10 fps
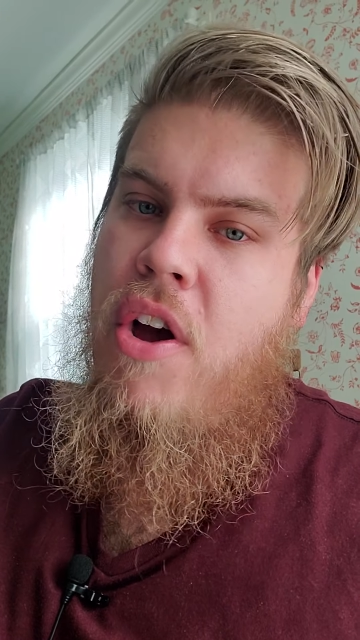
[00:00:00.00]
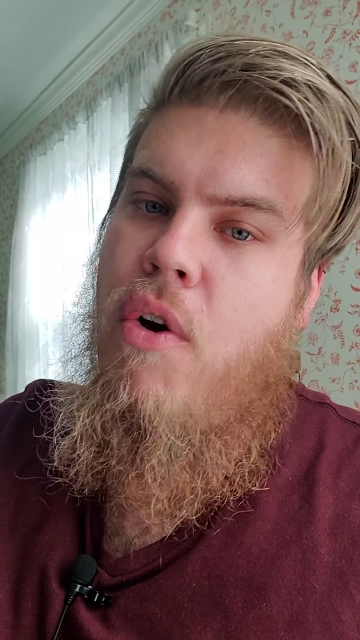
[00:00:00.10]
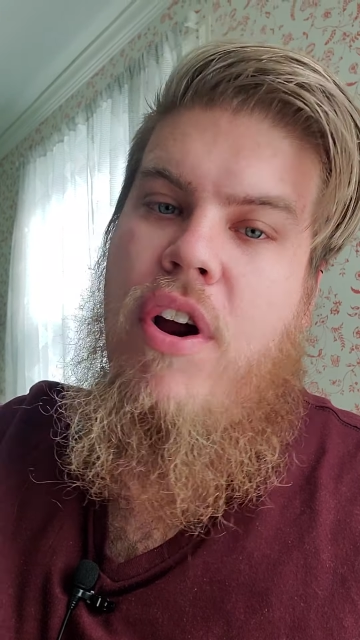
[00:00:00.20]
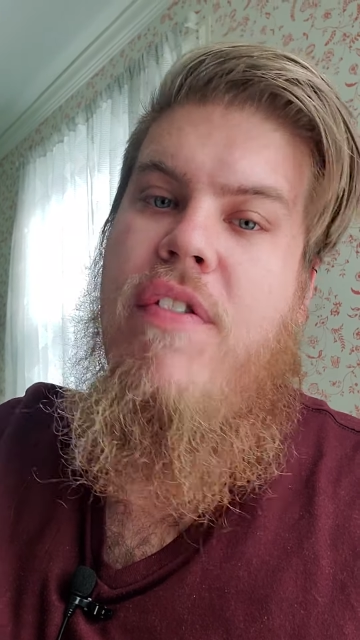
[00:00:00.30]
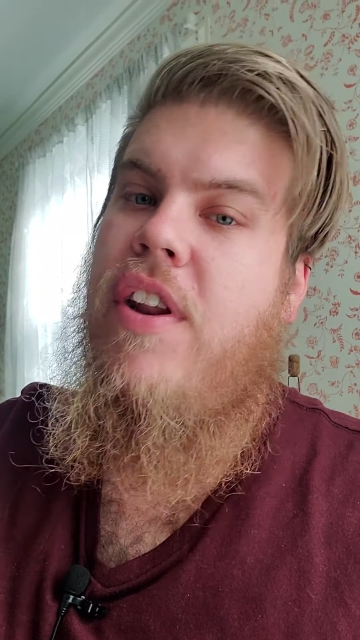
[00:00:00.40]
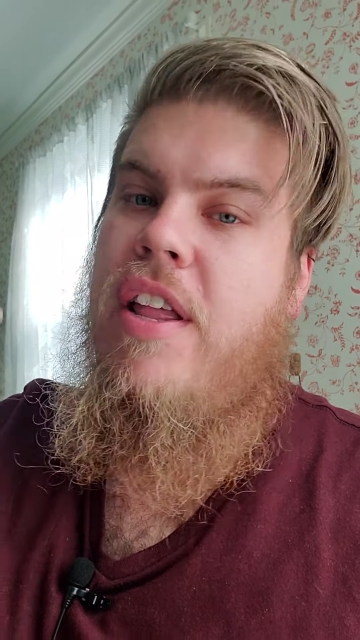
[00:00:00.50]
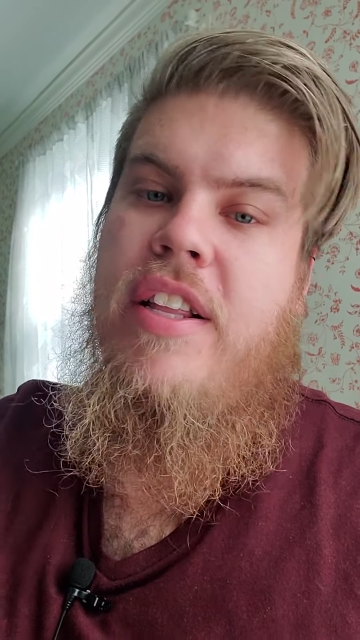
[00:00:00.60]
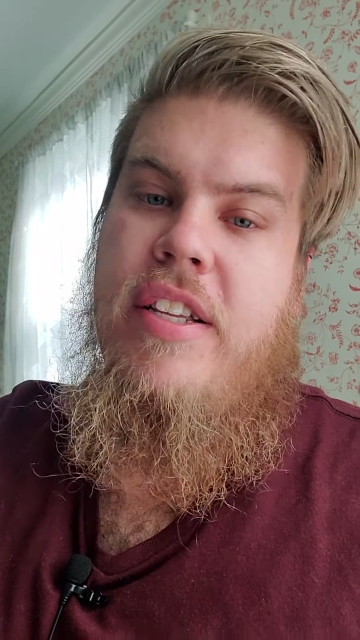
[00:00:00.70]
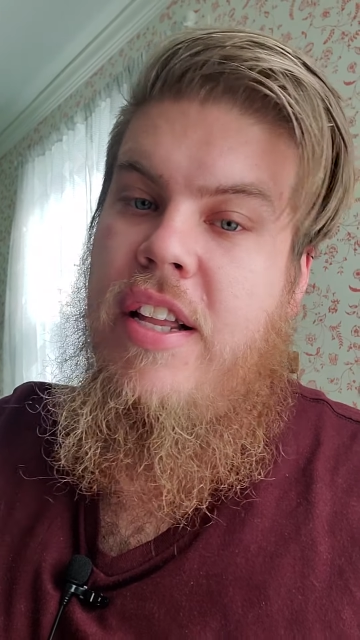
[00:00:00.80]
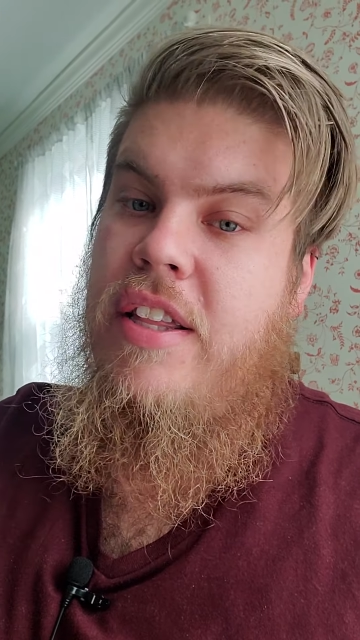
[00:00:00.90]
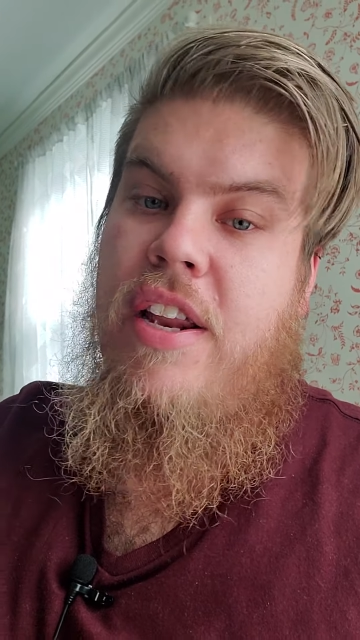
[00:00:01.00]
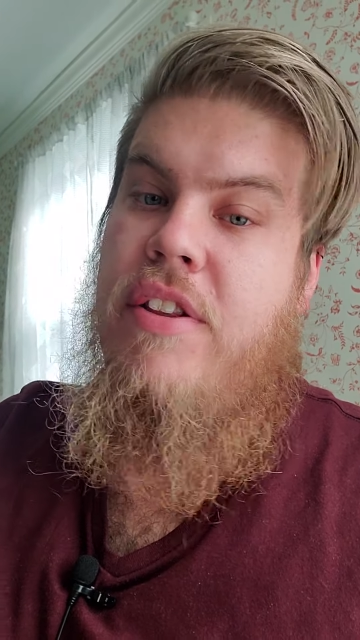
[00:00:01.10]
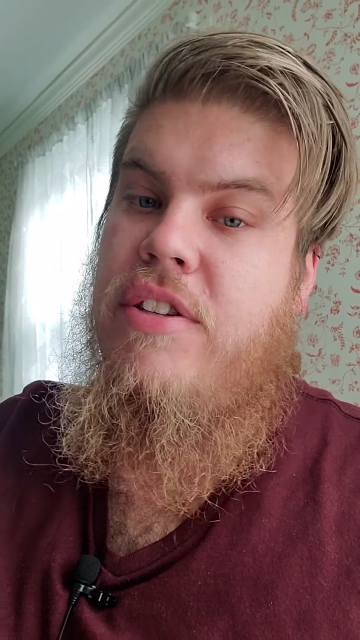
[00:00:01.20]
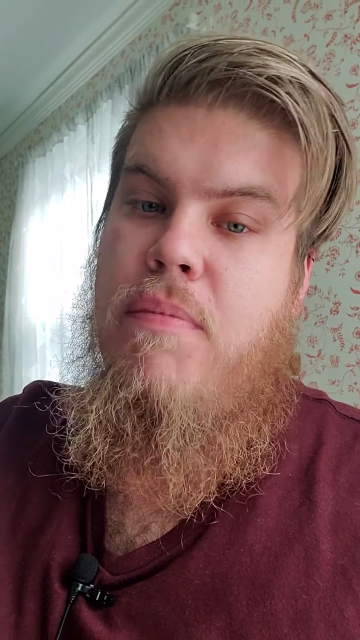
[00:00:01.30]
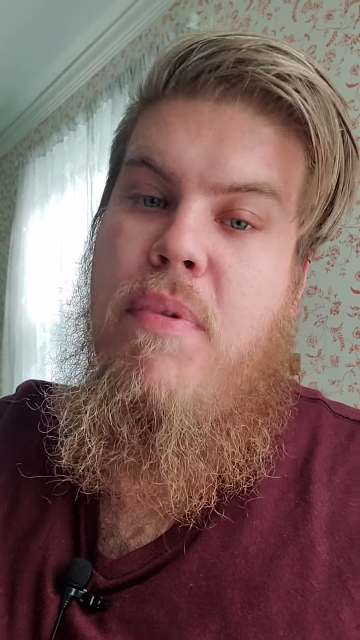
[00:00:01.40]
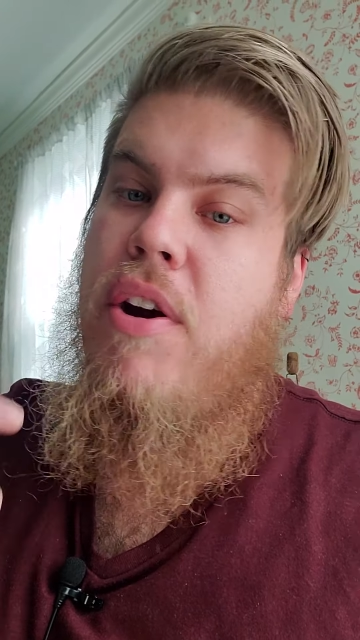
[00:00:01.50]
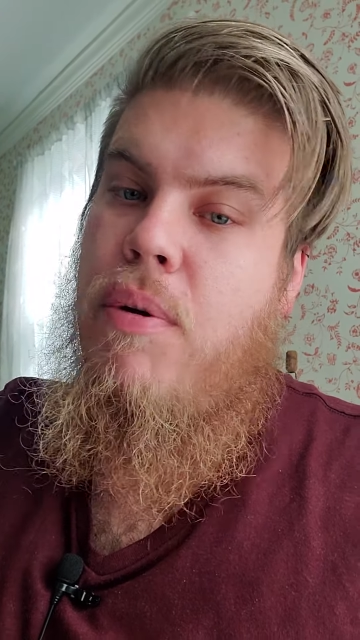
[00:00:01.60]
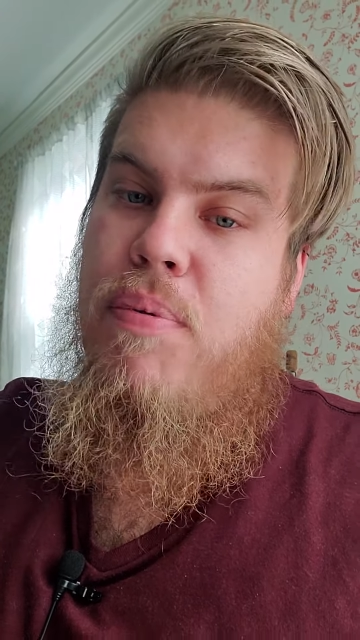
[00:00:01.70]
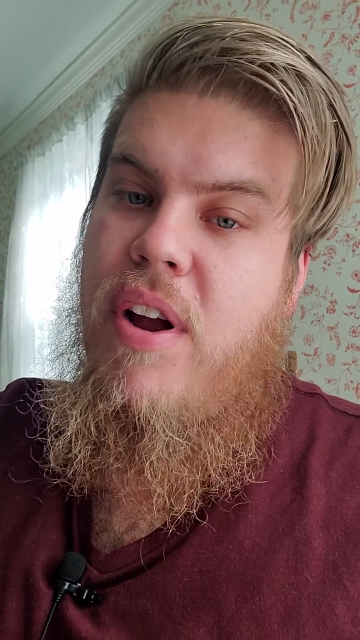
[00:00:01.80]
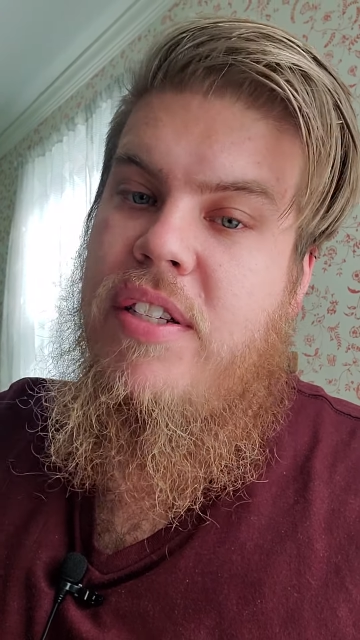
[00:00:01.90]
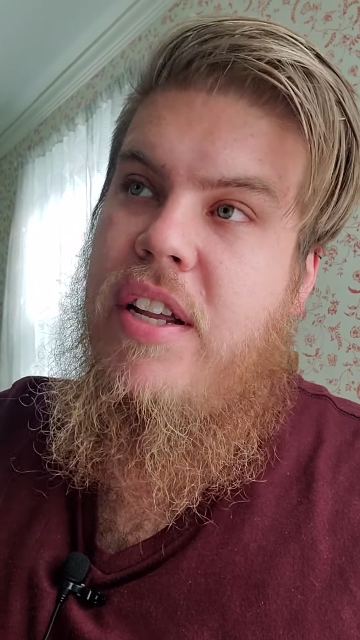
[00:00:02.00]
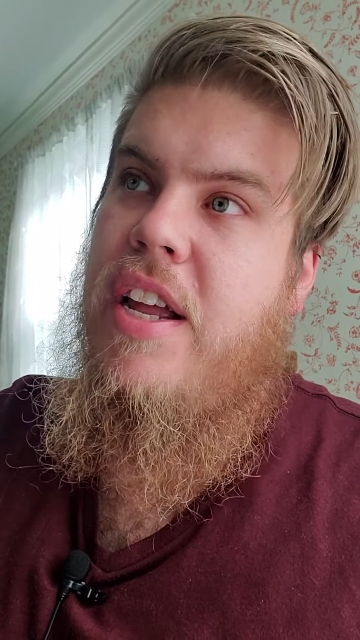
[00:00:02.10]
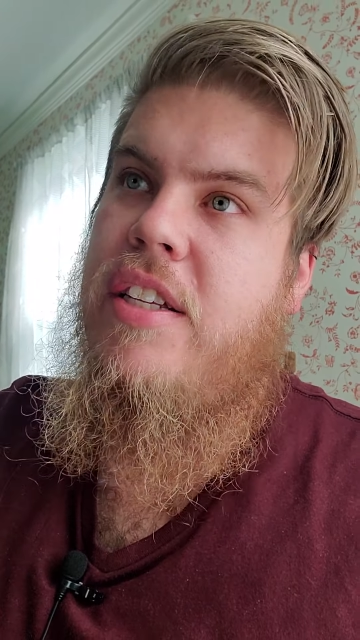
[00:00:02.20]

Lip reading: or even that there's a mirror present.